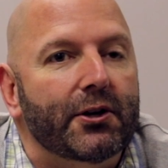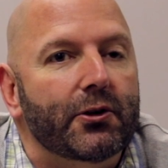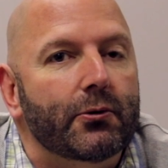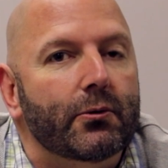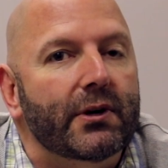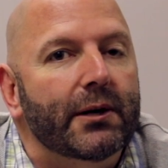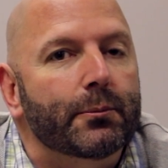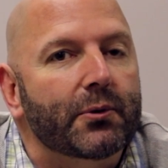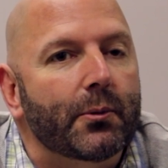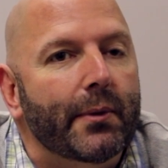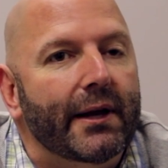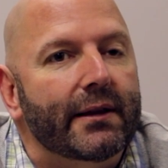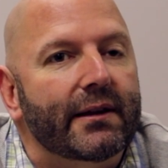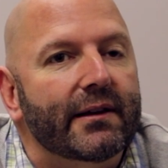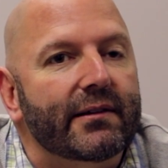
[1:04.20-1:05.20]
you
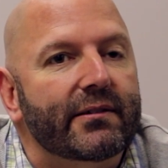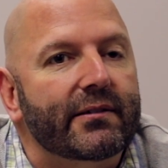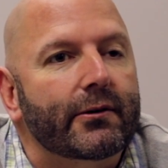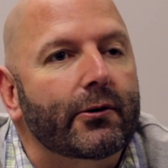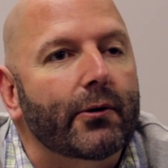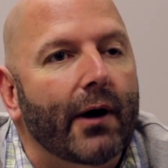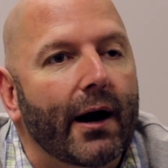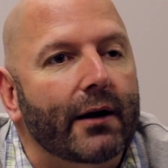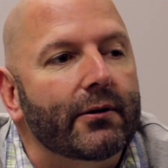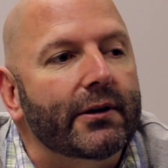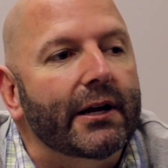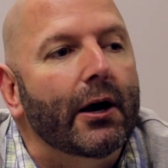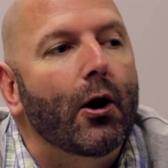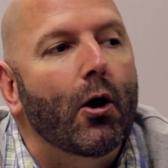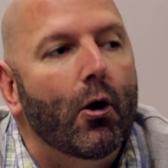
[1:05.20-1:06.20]
implement this
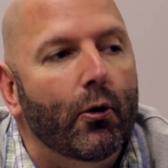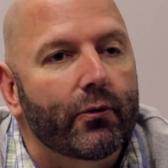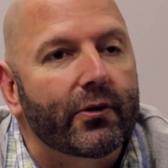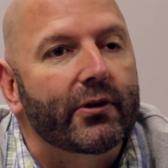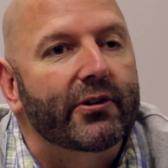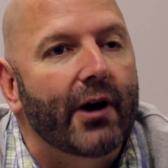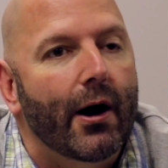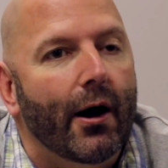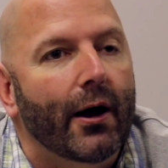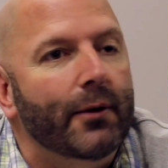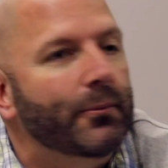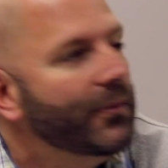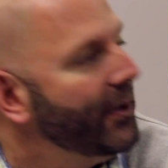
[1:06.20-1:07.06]
correctly over time.